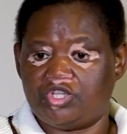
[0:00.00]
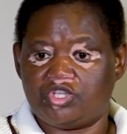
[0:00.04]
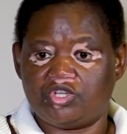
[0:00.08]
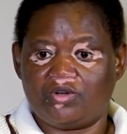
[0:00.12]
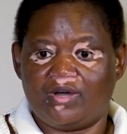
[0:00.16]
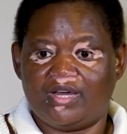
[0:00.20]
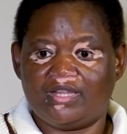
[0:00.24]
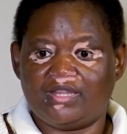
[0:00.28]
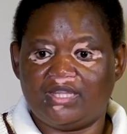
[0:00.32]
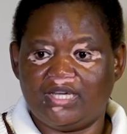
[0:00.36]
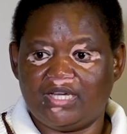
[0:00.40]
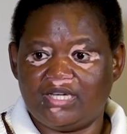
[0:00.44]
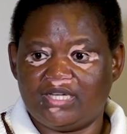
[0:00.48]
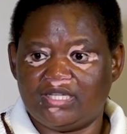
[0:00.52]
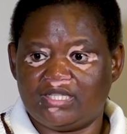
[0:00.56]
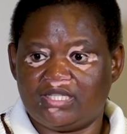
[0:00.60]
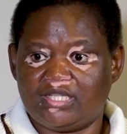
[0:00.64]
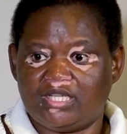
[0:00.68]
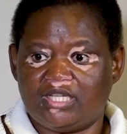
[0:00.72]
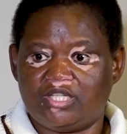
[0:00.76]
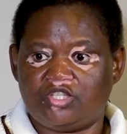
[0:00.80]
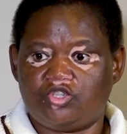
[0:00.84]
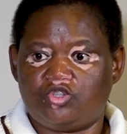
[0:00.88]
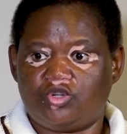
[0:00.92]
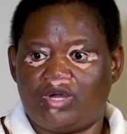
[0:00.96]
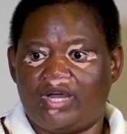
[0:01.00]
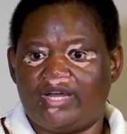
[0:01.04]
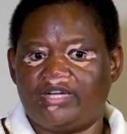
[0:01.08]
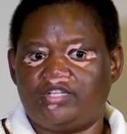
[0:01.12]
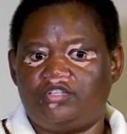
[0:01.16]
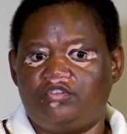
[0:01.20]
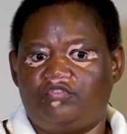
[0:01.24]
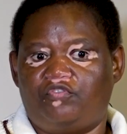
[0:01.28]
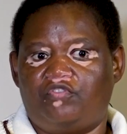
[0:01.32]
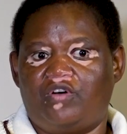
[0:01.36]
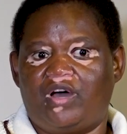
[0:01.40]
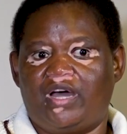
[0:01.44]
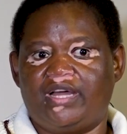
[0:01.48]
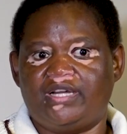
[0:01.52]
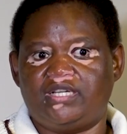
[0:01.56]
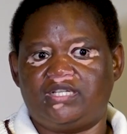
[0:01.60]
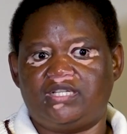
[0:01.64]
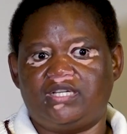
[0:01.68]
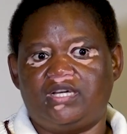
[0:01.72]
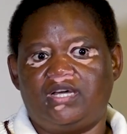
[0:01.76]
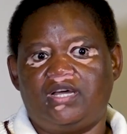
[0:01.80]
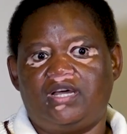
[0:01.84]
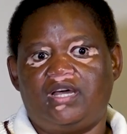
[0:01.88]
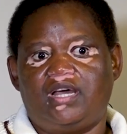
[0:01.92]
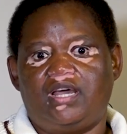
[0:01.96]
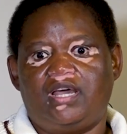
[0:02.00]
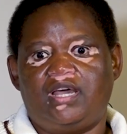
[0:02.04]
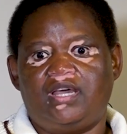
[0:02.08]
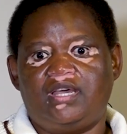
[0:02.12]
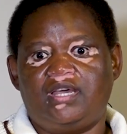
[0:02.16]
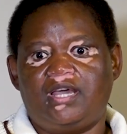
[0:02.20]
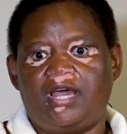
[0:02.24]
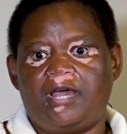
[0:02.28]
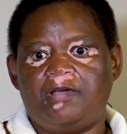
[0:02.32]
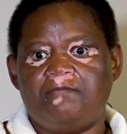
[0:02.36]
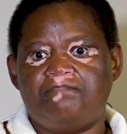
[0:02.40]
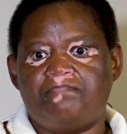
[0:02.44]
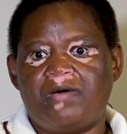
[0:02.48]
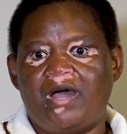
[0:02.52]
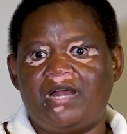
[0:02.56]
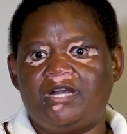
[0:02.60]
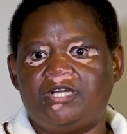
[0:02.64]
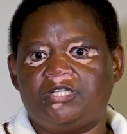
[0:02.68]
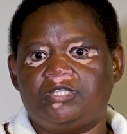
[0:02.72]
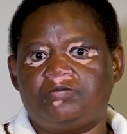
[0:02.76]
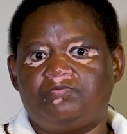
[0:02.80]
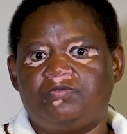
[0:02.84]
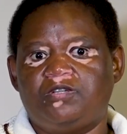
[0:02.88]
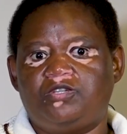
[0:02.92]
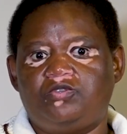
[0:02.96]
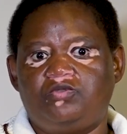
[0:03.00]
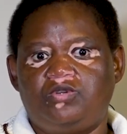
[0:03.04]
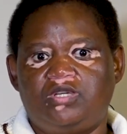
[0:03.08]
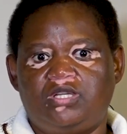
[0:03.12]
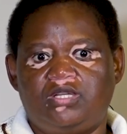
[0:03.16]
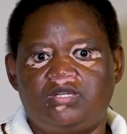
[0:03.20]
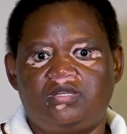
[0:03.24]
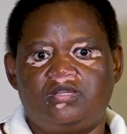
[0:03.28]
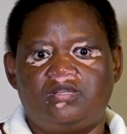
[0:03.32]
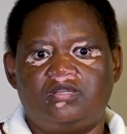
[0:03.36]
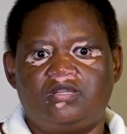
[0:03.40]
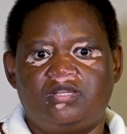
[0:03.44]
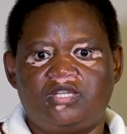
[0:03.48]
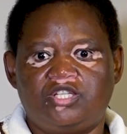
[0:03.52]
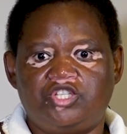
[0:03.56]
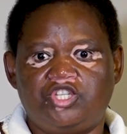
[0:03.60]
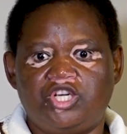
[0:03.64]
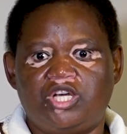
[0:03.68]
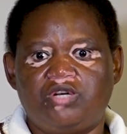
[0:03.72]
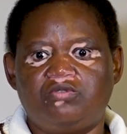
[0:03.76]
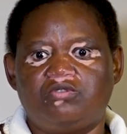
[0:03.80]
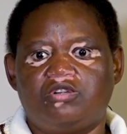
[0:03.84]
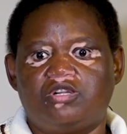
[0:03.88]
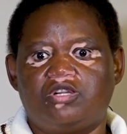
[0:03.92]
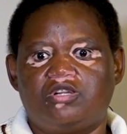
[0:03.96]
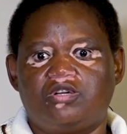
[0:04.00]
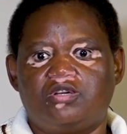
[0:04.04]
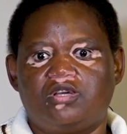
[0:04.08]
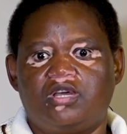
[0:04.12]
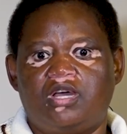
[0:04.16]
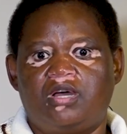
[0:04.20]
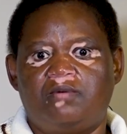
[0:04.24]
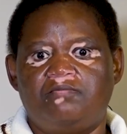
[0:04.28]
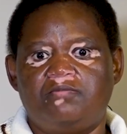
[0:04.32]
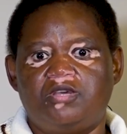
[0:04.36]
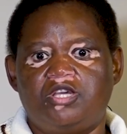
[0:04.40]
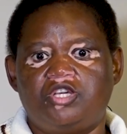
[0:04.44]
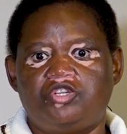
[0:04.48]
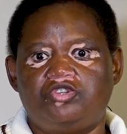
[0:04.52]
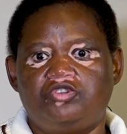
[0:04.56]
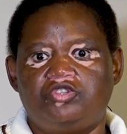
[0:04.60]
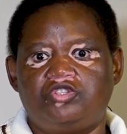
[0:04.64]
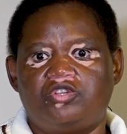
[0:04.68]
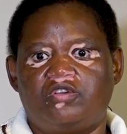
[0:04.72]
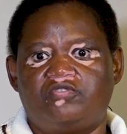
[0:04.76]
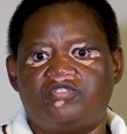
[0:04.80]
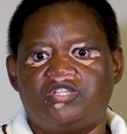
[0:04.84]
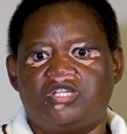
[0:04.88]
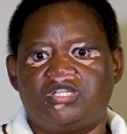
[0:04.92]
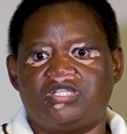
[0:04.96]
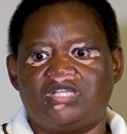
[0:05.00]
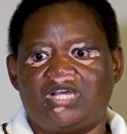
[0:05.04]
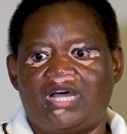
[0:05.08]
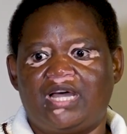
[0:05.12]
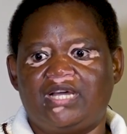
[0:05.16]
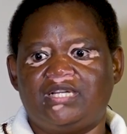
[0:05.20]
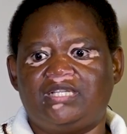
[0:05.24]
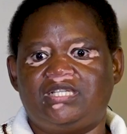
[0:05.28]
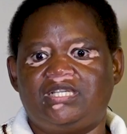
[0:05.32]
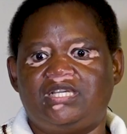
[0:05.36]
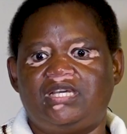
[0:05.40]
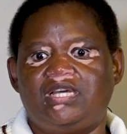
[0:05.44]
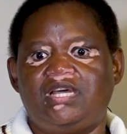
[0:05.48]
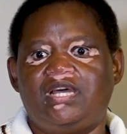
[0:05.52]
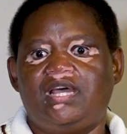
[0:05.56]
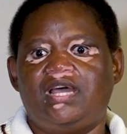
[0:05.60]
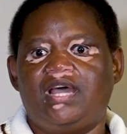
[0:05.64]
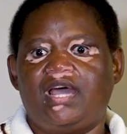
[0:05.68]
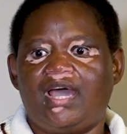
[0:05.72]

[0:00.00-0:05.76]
So I think it's trying to find a balance between the general issues of society